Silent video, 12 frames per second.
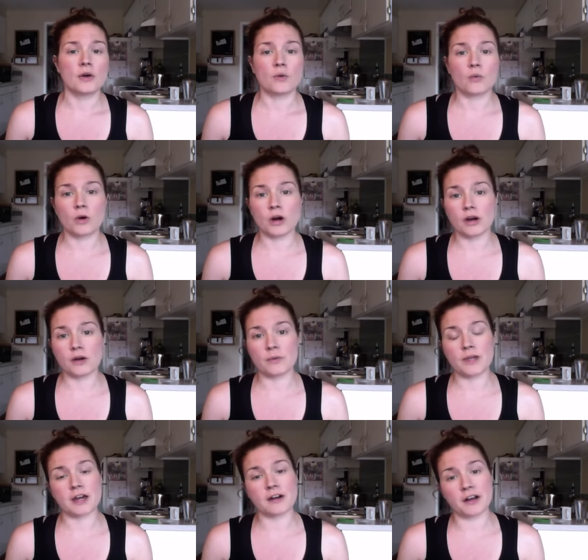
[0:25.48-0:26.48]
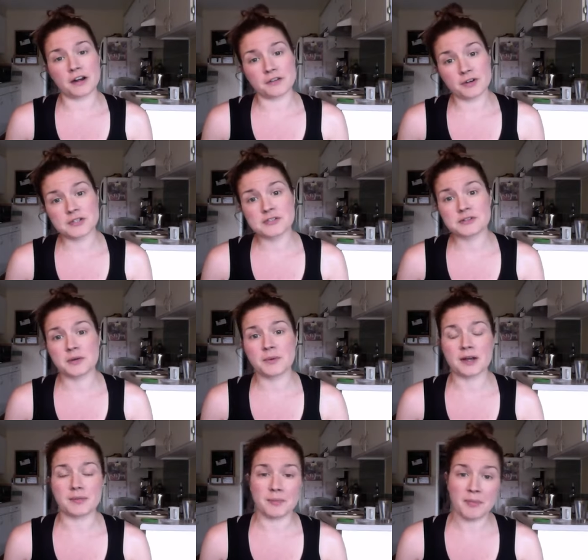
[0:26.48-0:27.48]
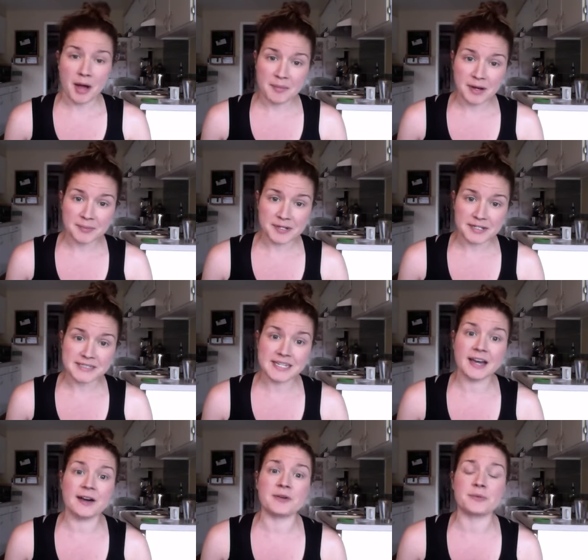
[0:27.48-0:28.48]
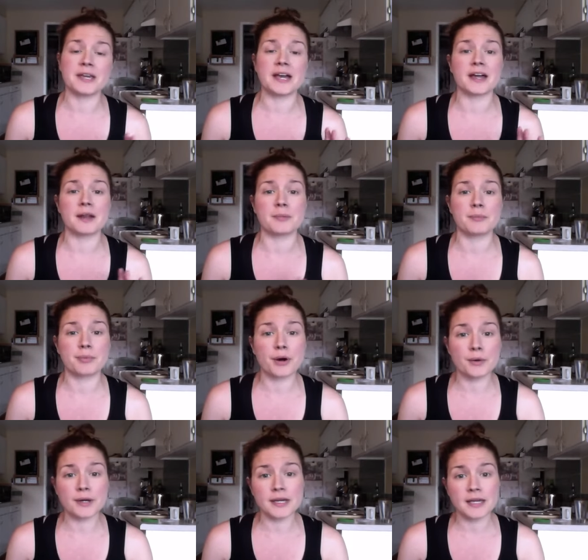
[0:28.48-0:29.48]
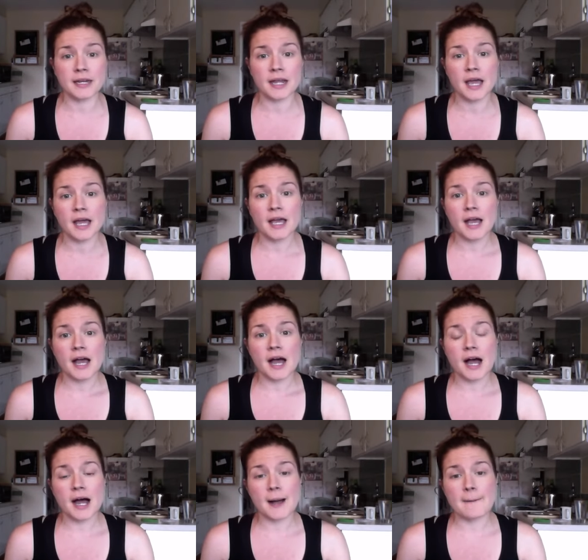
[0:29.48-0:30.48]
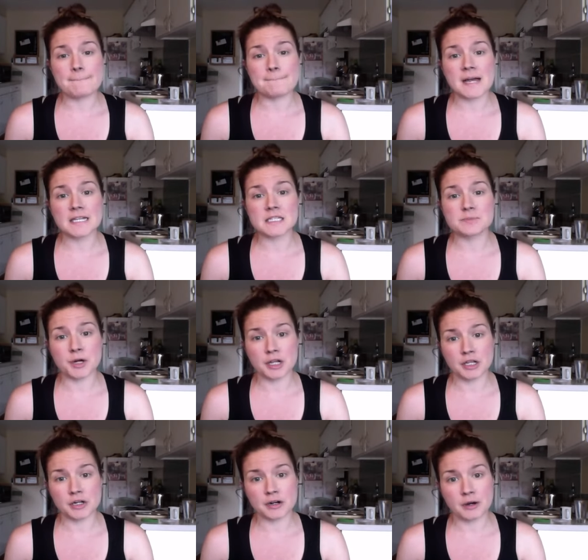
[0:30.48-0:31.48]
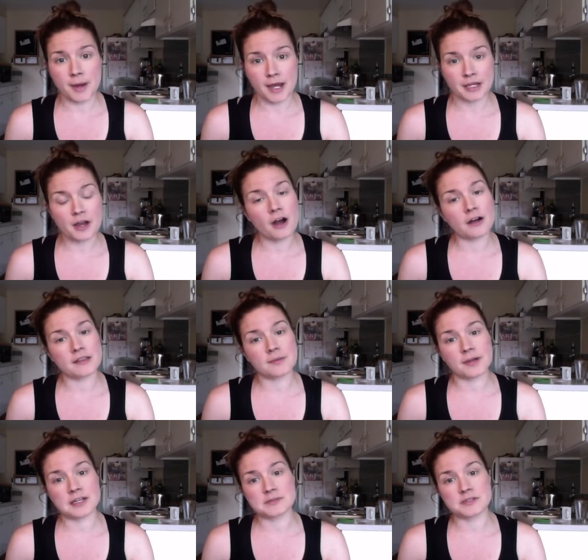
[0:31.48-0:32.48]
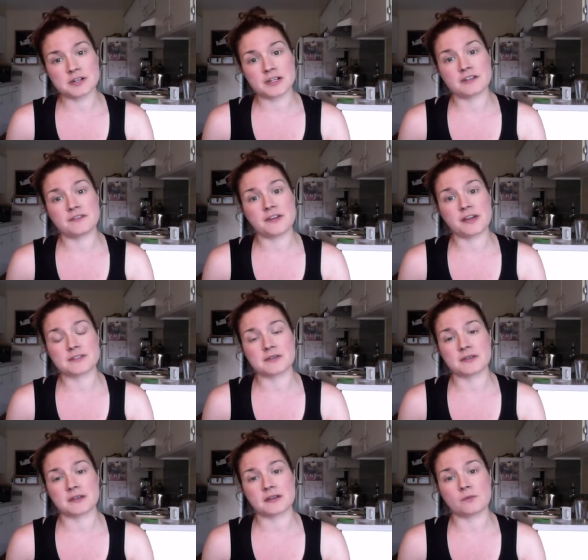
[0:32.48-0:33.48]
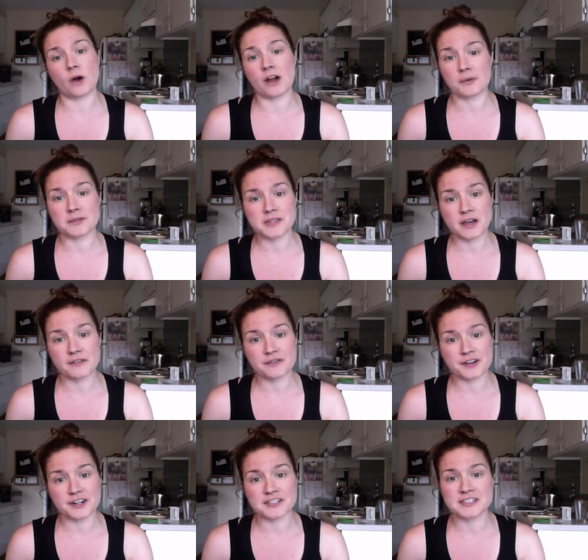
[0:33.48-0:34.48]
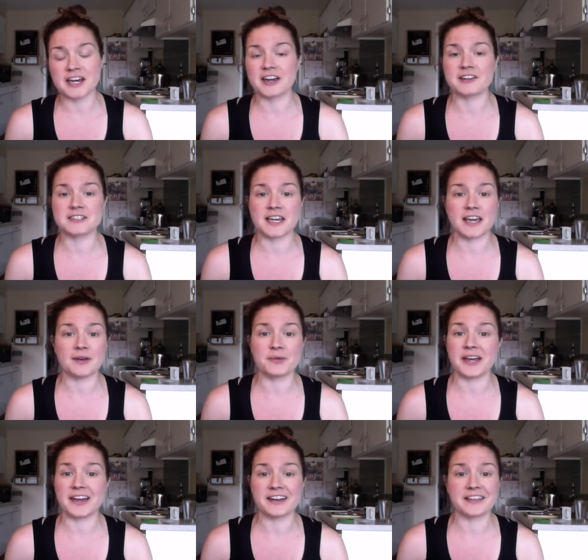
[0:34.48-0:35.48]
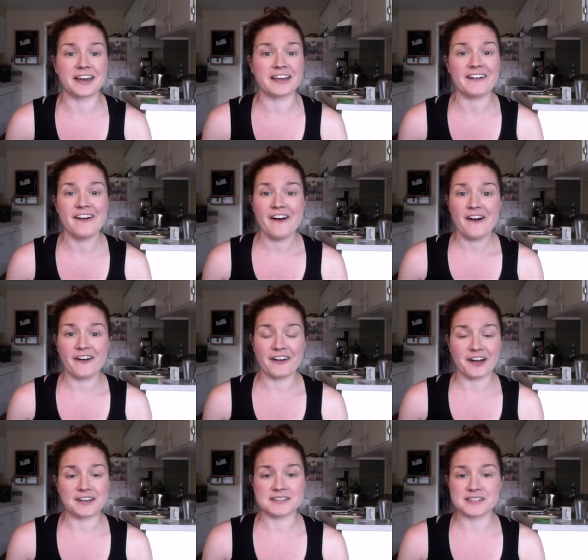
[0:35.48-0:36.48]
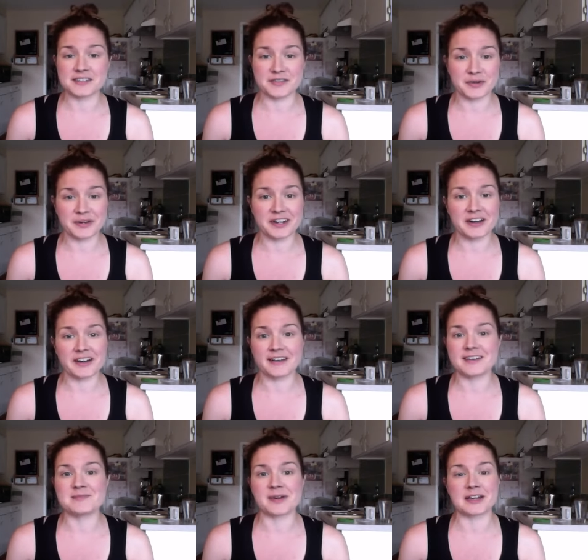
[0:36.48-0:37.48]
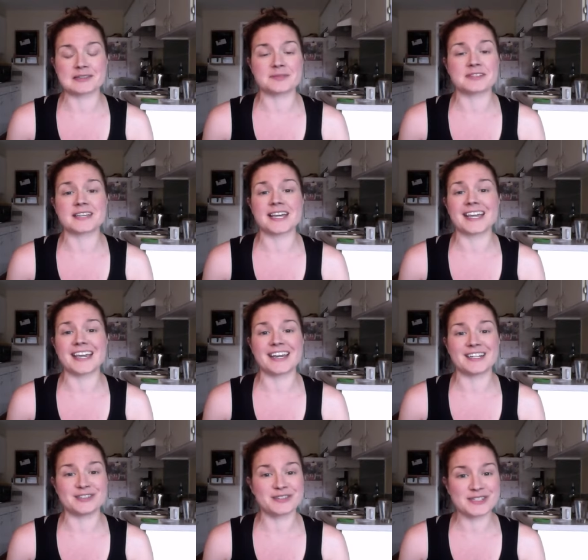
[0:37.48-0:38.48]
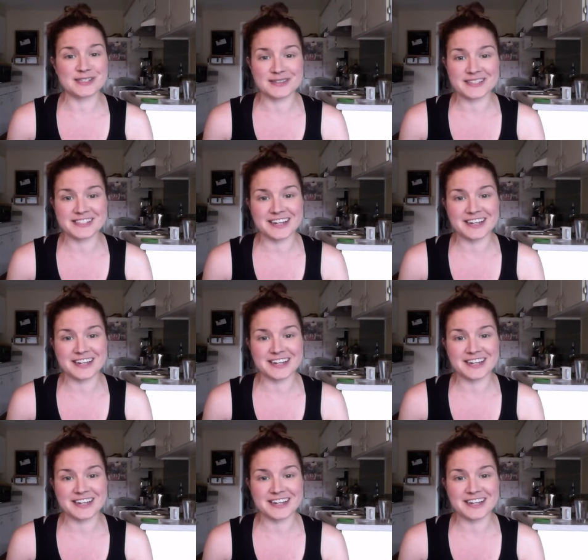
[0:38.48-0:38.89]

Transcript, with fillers: work, we had our anniversary, we had my mom come into town, we had a broken um, sprinkler in our backyard that my husband tried to fix, so the water was off for an entire day. We had like all kinds of stuff going on. My husband's like, "Can you just do this